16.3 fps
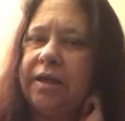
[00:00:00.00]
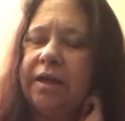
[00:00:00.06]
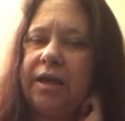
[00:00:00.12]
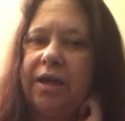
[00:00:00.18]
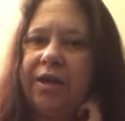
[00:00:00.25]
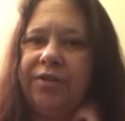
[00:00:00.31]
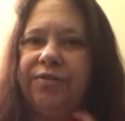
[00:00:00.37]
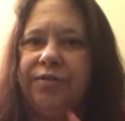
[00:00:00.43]

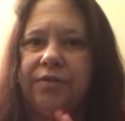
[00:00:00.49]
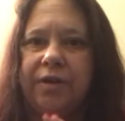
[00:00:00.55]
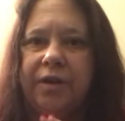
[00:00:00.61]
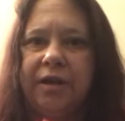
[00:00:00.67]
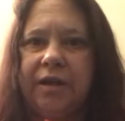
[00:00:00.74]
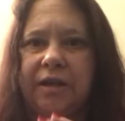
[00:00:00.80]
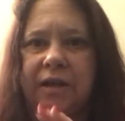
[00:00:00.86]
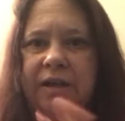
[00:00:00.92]
if
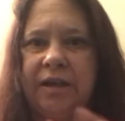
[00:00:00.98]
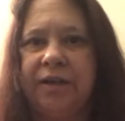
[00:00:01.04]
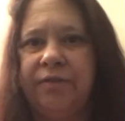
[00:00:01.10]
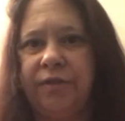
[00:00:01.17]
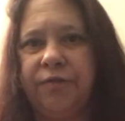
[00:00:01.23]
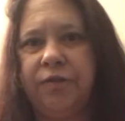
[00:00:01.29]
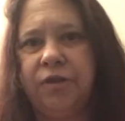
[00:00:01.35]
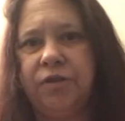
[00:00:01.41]
I leave it a
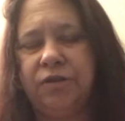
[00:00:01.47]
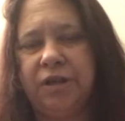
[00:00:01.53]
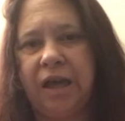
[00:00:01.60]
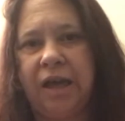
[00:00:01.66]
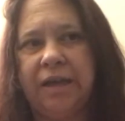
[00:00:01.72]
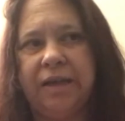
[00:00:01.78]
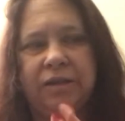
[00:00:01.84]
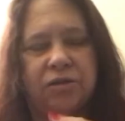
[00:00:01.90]
few
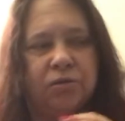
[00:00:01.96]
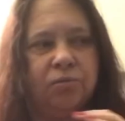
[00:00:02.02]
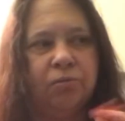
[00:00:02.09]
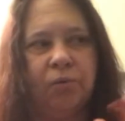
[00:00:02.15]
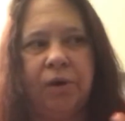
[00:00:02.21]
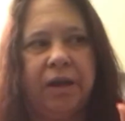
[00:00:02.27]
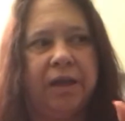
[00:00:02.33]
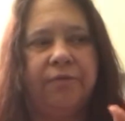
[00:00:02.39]
days or
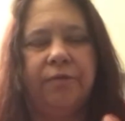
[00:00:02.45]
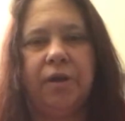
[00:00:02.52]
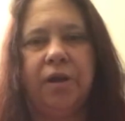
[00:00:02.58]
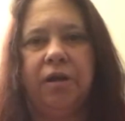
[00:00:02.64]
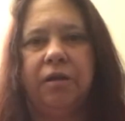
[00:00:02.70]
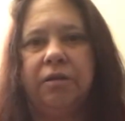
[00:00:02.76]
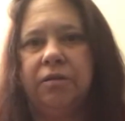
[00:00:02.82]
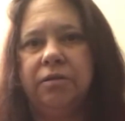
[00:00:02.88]

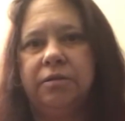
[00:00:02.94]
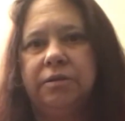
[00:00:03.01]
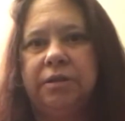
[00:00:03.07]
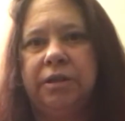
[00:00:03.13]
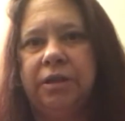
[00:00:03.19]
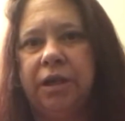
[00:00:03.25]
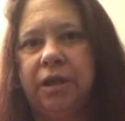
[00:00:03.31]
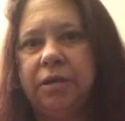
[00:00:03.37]
whatever,
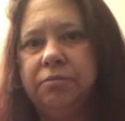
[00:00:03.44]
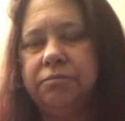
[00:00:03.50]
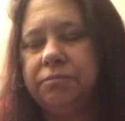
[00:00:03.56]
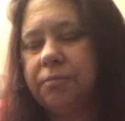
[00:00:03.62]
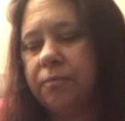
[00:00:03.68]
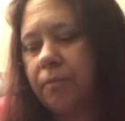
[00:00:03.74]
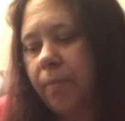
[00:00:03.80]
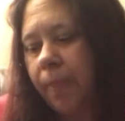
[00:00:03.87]
you know,
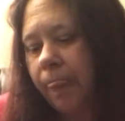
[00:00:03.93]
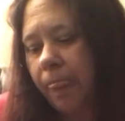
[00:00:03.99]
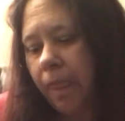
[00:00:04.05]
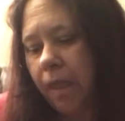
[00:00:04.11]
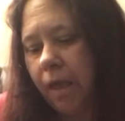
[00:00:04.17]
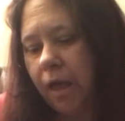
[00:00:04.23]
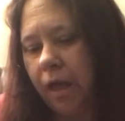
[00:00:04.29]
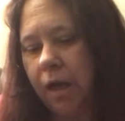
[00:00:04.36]

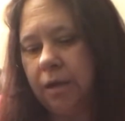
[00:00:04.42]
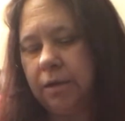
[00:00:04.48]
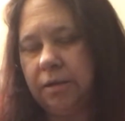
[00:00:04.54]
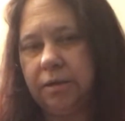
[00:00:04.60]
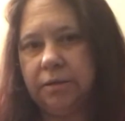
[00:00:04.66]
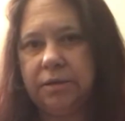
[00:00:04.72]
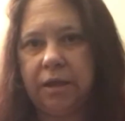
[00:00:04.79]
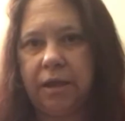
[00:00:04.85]

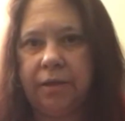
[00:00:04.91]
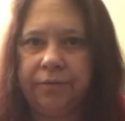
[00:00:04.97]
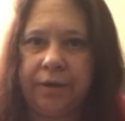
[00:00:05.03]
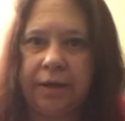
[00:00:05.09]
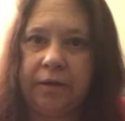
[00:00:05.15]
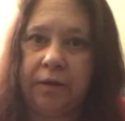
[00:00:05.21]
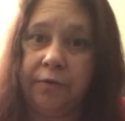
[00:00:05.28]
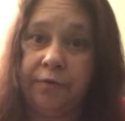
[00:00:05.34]
and
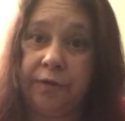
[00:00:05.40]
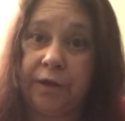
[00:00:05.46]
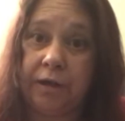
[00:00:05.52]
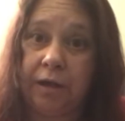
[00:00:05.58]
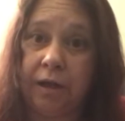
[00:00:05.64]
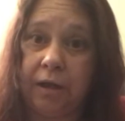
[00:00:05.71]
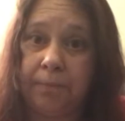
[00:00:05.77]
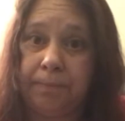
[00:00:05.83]
then I feel
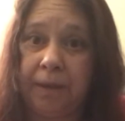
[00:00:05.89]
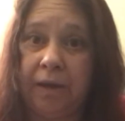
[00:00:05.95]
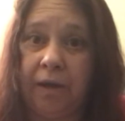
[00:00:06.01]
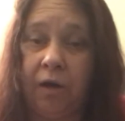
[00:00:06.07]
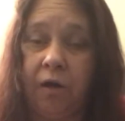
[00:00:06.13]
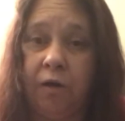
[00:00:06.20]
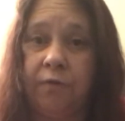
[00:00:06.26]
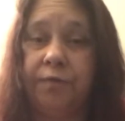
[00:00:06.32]
a bit
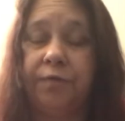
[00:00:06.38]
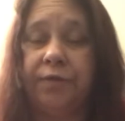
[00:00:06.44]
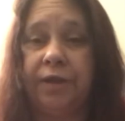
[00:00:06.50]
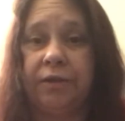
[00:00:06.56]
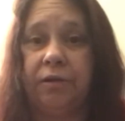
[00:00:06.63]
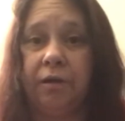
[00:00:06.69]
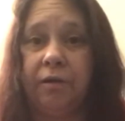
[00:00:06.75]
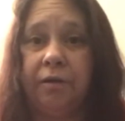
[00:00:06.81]
off,
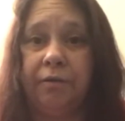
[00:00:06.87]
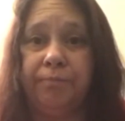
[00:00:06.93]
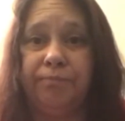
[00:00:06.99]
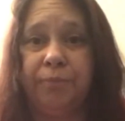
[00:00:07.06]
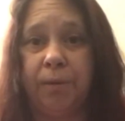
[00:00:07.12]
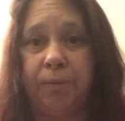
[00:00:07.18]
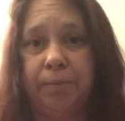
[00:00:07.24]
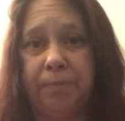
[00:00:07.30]
then I'll
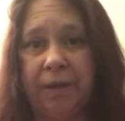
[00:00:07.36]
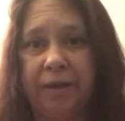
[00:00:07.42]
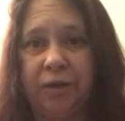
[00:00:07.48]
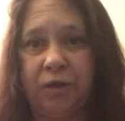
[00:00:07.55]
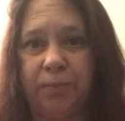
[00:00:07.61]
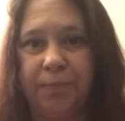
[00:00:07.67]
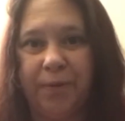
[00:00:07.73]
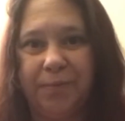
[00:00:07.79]
probably make an
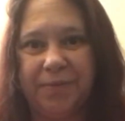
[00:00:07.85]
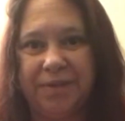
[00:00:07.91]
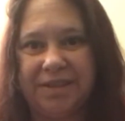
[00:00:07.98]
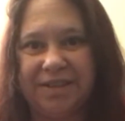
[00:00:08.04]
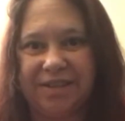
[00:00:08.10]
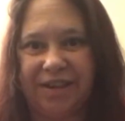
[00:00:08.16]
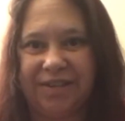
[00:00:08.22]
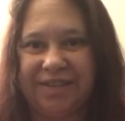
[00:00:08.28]
appointment
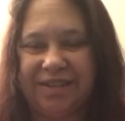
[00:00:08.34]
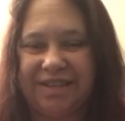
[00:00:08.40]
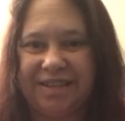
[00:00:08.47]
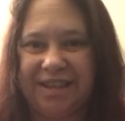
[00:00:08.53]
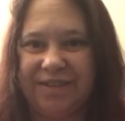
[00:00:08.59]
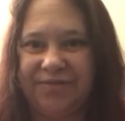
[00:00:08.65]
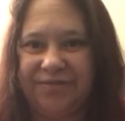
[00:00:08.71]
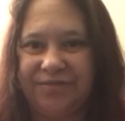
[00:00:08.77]
to go and
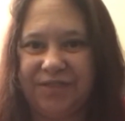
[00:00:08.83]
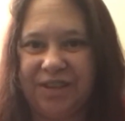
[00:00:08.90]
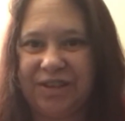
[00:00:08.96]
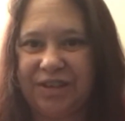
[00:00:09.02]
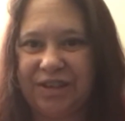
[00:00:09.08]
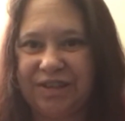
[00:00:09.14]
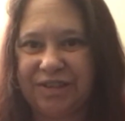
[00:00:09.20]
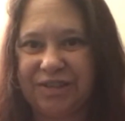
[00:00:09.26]
see the
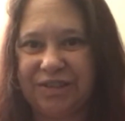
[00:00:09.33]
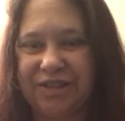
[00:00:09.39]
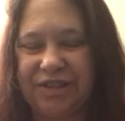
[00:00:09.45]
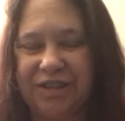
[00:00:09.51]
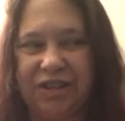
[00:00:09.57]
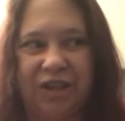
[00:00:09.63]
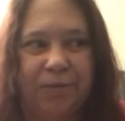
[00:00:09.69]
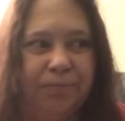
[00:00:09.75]
nurse or
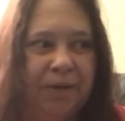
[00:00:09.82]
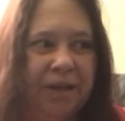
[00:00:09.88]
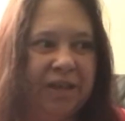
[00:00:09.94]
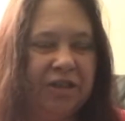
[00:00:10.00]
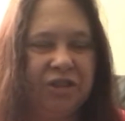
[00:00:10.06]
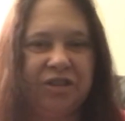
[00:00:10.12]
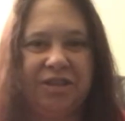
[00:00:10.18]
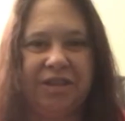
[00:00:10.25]
the GP
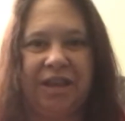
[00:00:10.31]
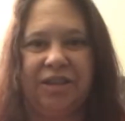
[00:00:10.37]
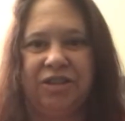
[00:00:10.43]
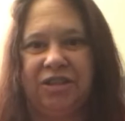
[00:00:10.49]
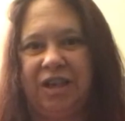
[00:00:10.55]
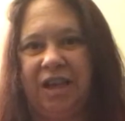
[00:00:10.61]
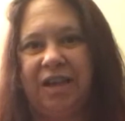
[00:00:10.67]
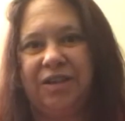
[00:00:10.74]
just to get
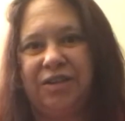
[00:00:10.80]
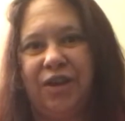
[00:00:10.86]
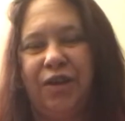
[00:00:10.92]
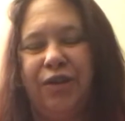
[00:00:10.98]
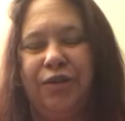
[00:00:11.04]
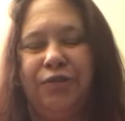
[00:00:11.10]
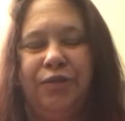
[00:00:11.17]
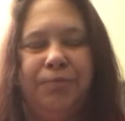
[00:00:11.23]
checked
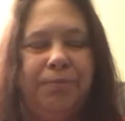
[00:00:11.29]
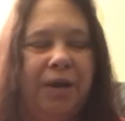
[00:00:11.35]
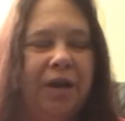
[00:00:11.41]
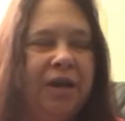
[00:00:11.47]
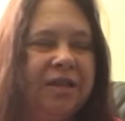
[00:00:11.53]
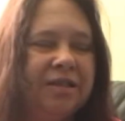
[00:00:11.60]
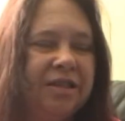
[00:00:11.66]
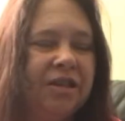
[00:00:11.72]
over. But
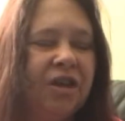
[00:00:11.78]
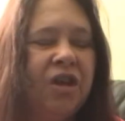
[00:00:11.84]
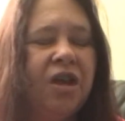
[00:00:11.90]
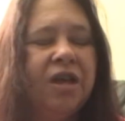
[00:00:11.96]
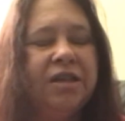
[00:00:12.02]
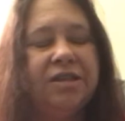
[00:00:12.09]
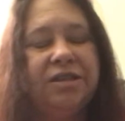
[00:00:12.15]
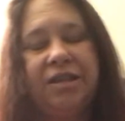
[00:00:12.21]
I said,
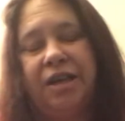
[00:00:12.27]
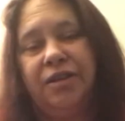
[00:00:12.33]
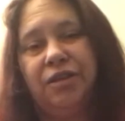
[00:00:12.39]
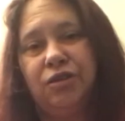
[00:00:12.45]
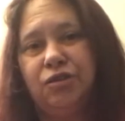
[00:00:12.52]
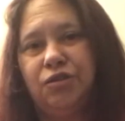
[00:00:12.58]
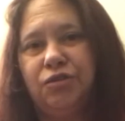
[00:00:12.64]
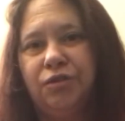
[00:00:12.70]
to tell you the
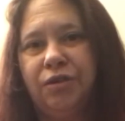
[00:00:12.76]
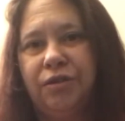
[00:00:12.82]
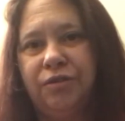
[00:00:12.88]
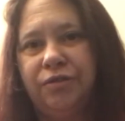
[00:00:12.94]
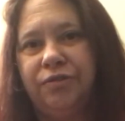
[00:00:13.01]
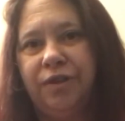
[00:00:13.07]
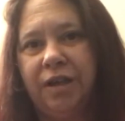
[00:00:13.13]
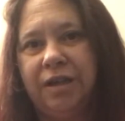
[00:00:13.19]

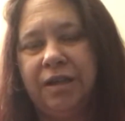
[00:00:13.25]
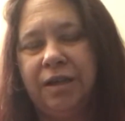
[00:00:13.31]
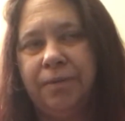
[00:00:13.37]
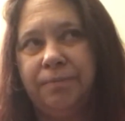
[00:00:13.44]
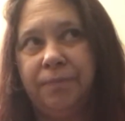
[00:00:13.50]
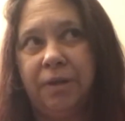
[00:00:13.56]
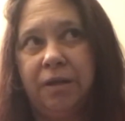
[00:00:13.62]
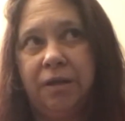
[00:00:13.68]
truth,
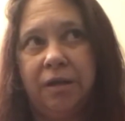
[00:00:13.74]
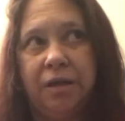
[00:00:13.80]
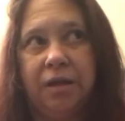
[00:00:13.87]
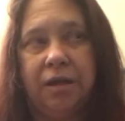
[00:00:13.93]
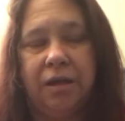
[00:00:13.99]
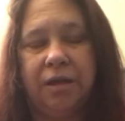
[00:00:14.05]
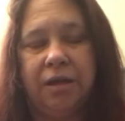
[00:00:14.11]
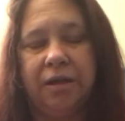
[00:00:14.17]

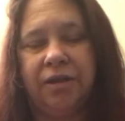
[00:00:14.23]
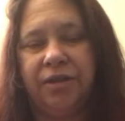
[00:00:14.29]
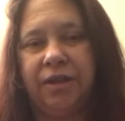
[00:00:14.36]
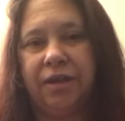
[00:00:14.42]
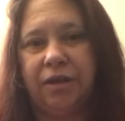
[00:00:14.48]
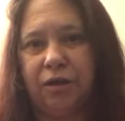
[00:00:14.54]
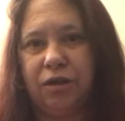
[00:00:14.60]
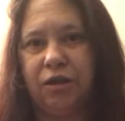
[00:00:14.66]
I think
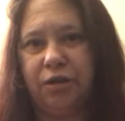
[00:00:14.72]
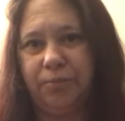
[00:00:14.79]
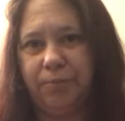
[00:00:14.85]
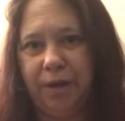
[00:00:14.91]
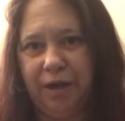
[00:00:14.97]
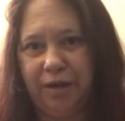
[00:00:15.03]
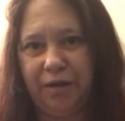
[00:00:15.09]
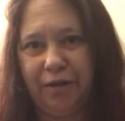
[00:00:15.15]
it could
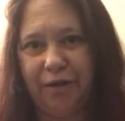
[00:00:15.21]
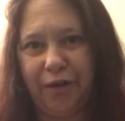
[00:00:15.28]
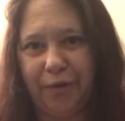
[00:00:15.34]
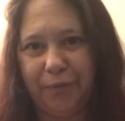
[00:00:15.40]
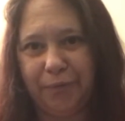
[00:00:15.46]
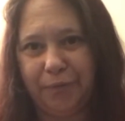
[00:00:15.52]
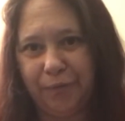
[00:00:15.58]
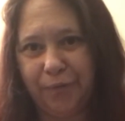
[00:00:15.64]
have been a lot
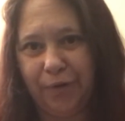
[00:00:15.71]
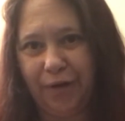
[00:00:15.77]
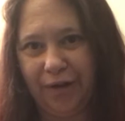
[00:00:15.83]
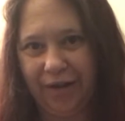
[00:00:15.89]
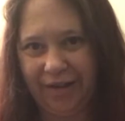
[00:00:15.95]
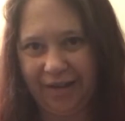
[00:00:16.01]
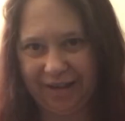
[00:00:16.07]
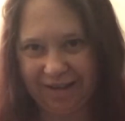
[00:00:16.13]

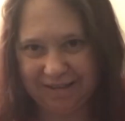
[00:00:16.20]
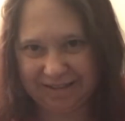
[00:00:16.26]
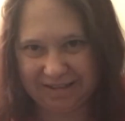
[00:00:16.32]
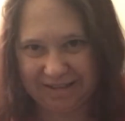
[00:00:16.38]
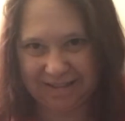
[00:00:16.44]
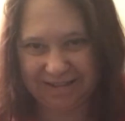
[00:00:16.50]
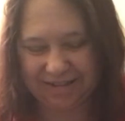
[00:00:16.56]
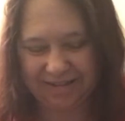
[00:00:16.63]

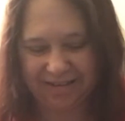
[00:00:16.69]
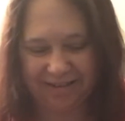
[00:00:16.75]
worse.